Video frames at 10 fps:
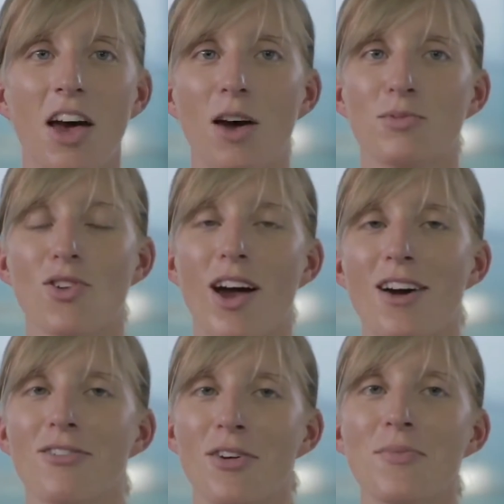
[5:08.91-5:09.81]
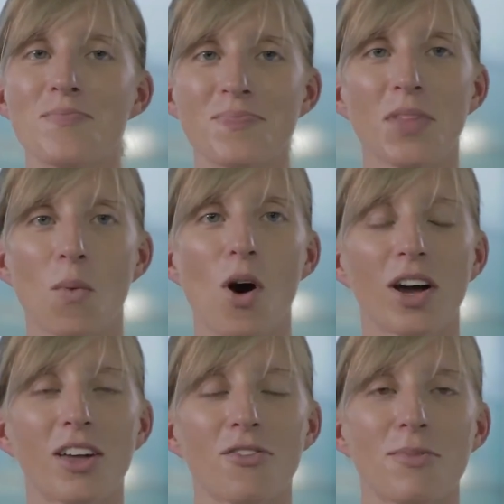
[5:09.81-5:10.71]
triathlon and
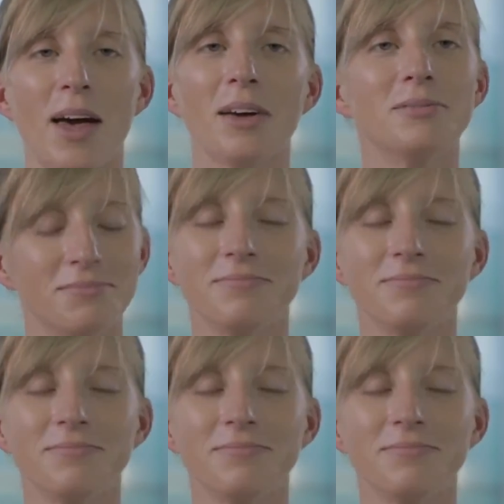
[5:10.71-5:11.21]
working from there.